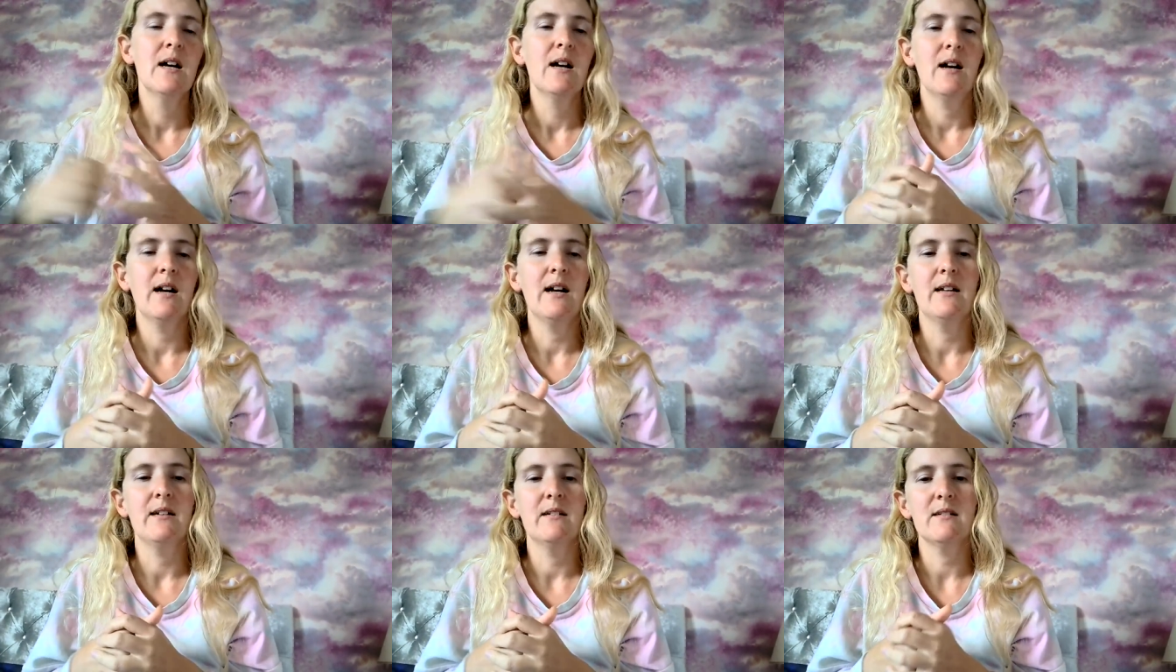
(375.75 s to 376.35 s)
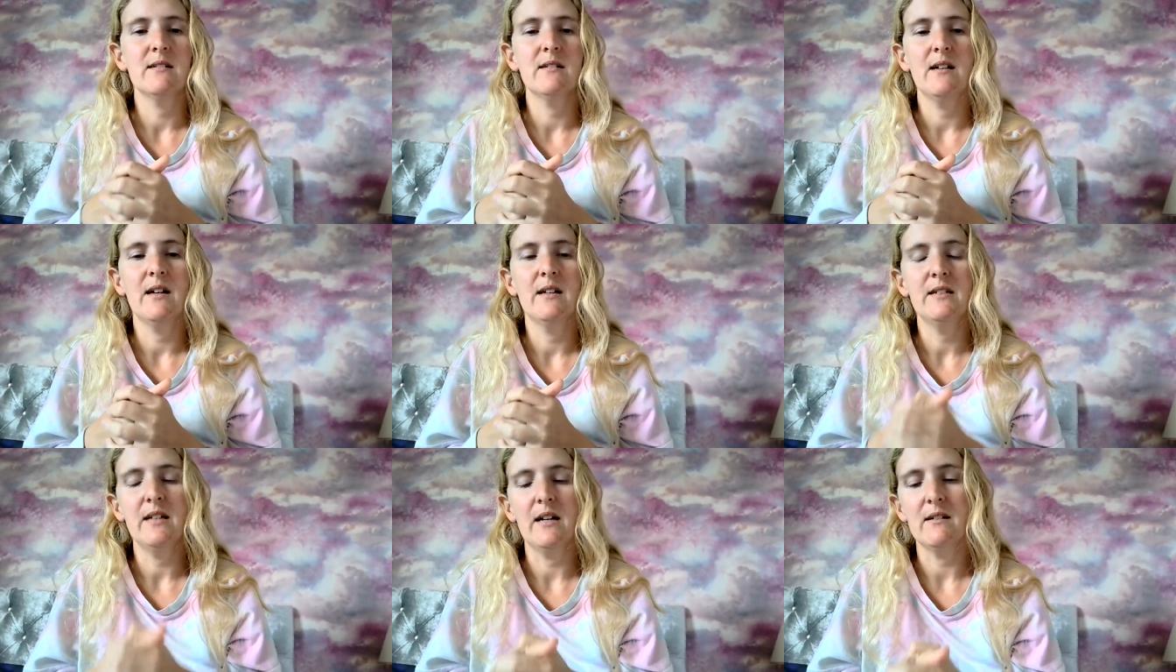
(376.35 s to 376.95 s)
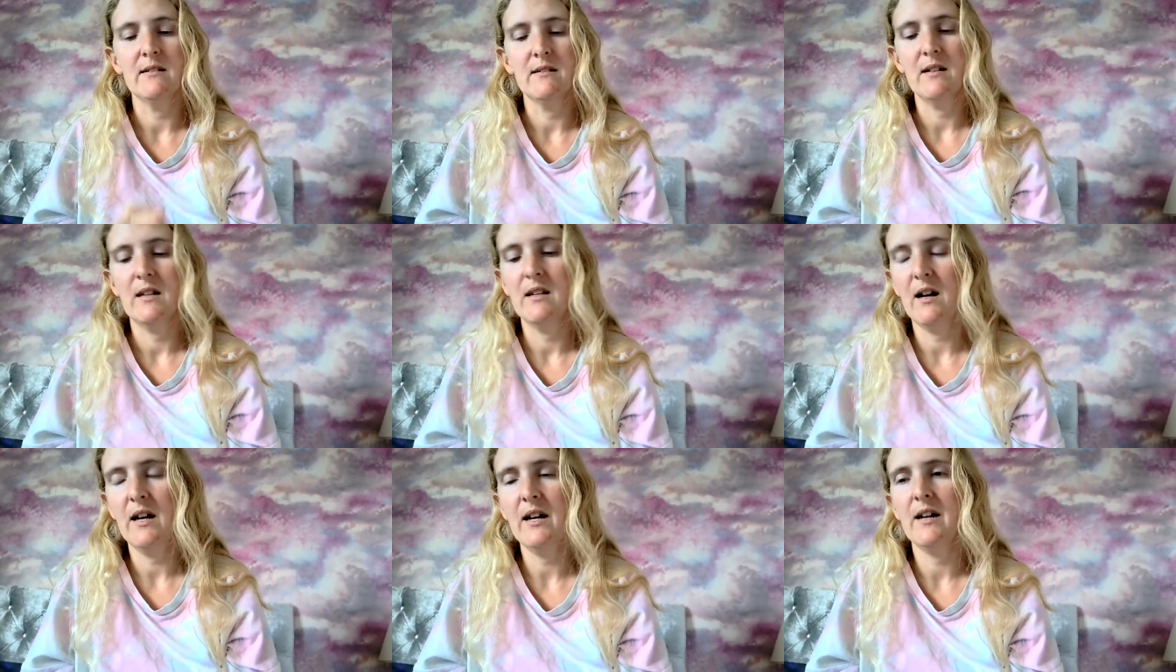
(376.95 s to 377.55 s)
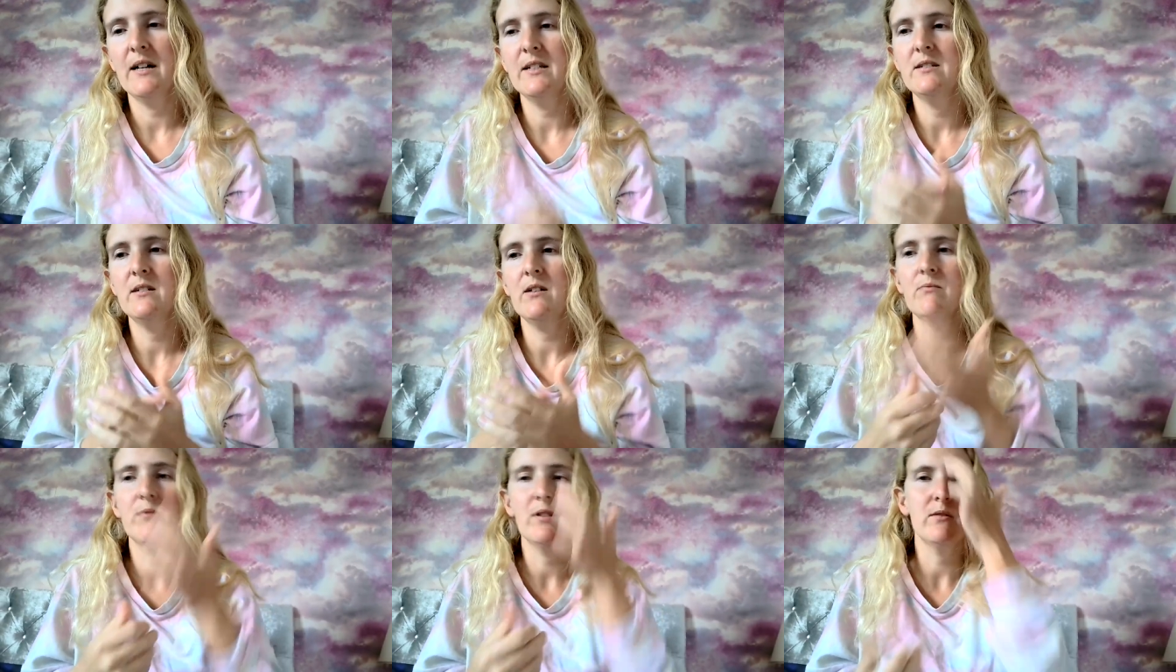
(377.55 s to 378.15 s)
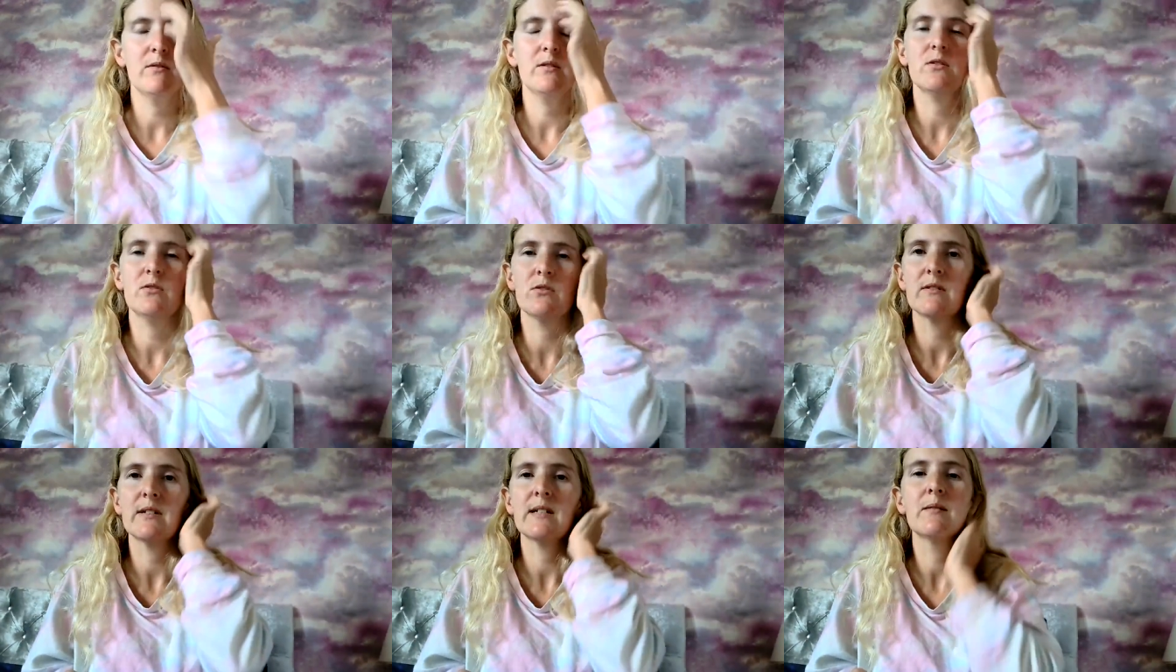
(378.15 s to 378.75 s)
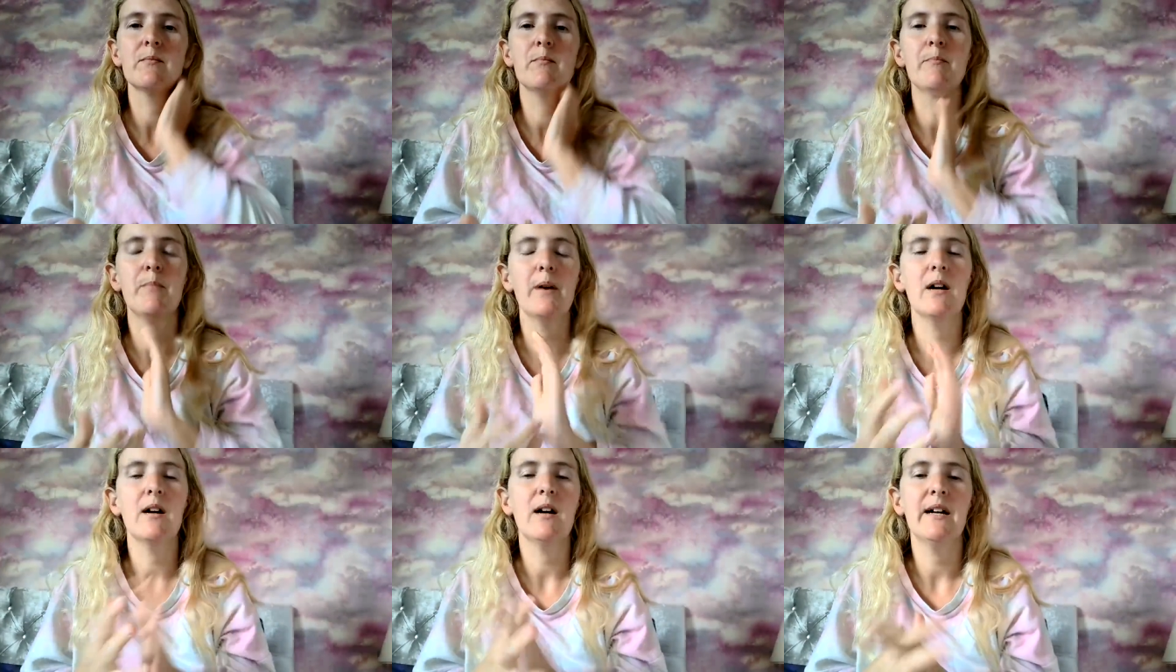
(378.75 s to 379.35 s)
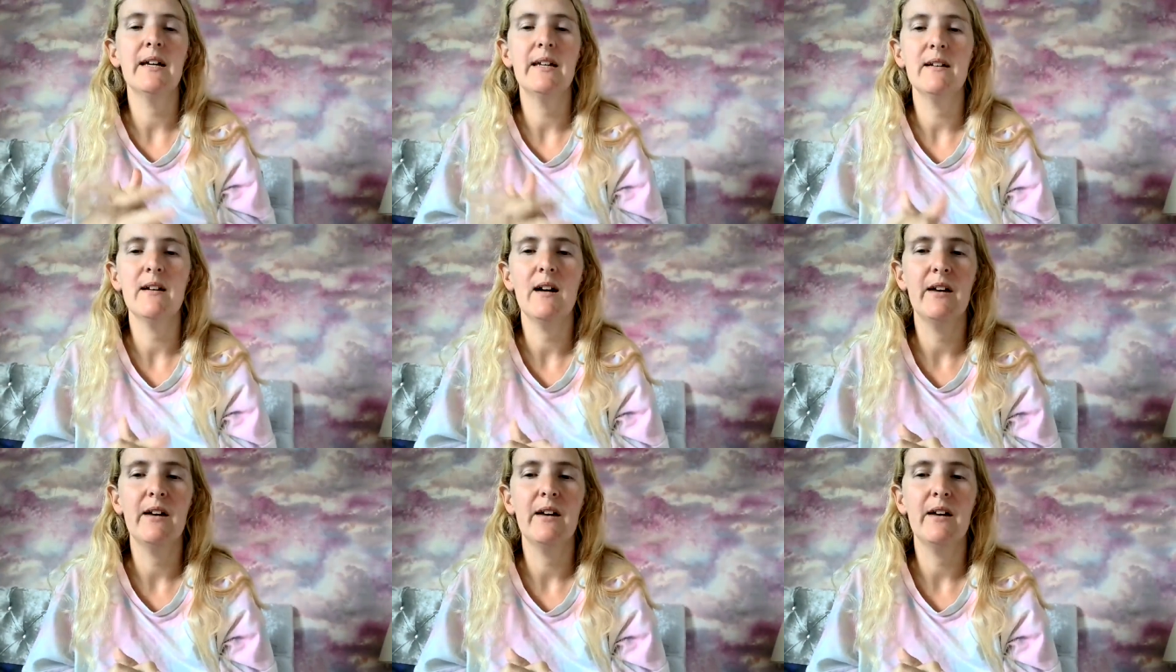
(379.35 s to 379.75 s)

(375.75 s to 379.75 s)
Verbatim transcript: and and yeah and I, I don't know the story but I,